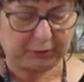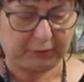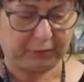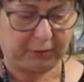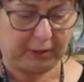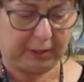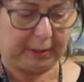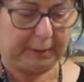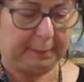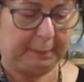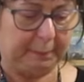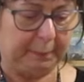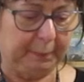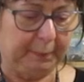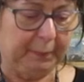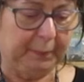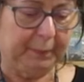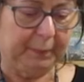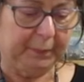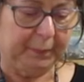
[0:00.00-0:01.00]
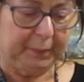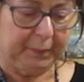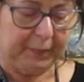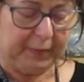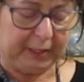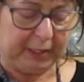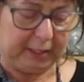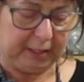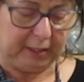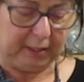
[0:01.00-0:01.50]
from
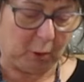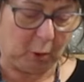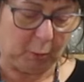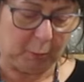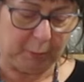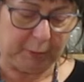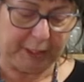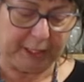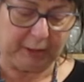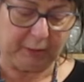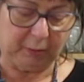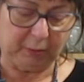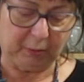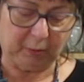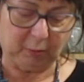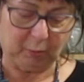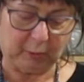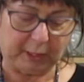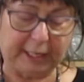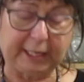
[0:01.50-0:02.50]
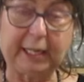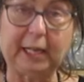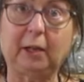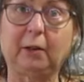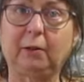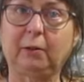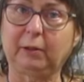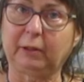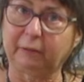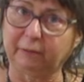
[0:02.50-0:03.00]
opening right
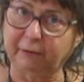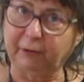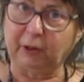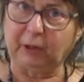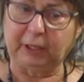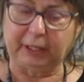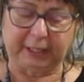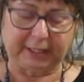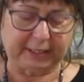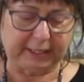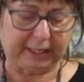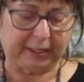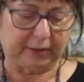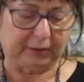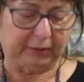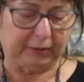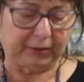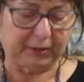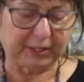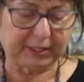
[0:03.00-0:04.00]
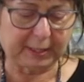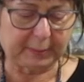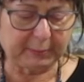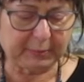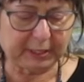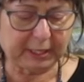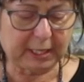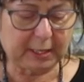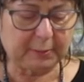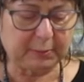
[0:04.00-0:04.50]
out and falling down.
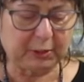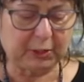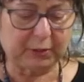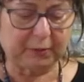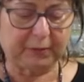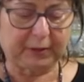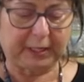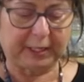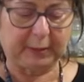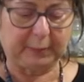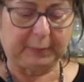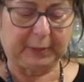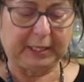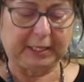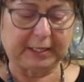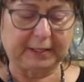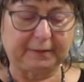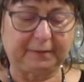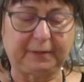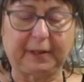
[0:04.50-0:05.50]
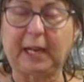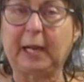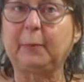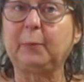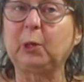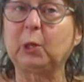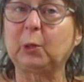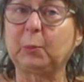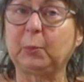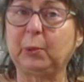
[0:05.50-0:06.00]
Sometimes you'll find a piece of
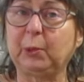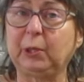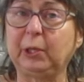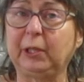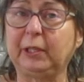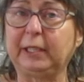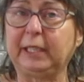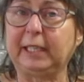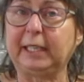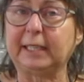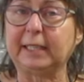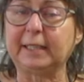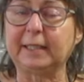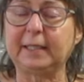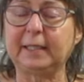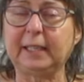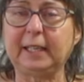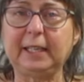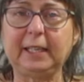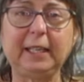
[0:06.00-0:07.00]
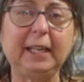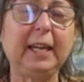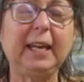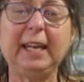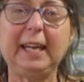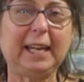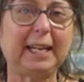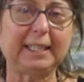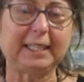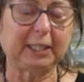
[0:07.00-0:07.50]
fabric put on the inside.
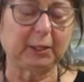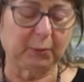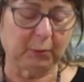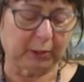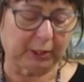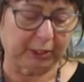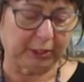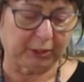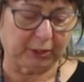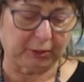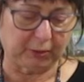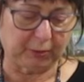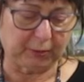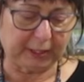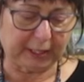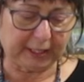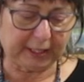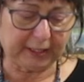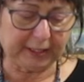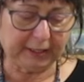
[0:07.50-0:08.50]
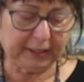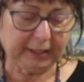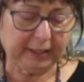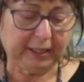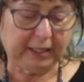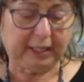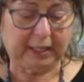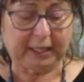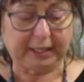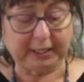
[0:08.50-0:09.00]
I didn't want to do that.
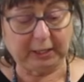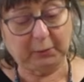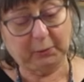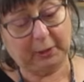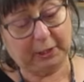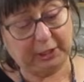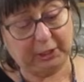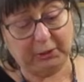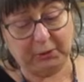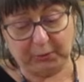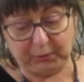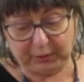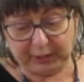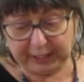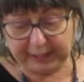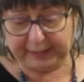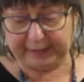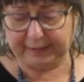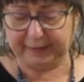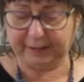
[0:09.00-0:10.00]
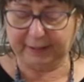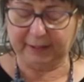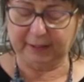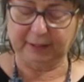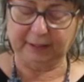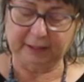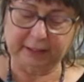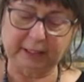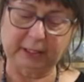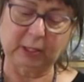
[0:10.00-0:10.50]
I didn't want to do this.
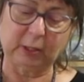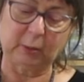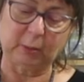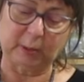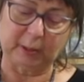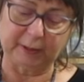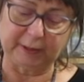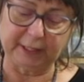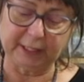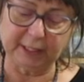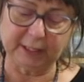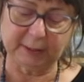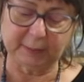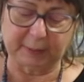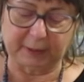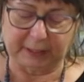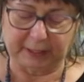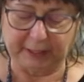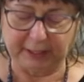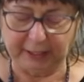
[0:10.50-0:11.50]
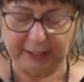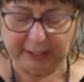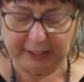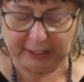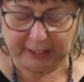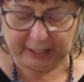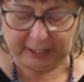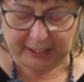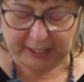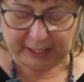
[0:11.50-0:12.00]
So on this one,
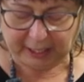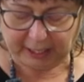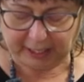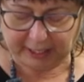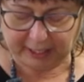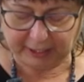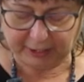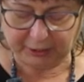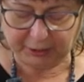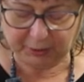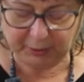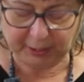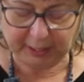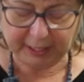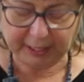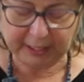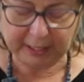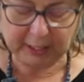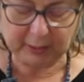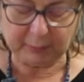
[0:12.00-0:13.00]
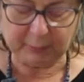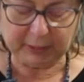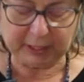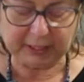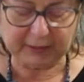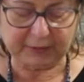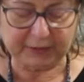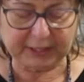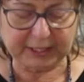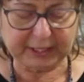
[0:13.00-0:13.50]
I tried a
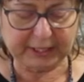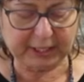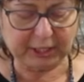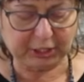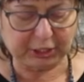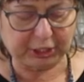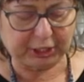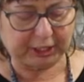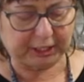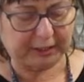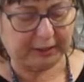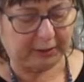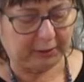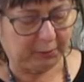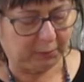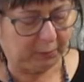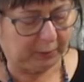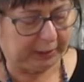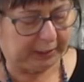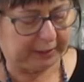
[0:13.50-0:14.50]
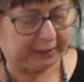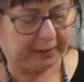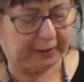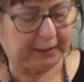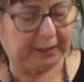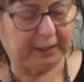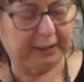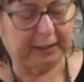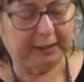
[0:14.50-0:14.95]
bit of stitching with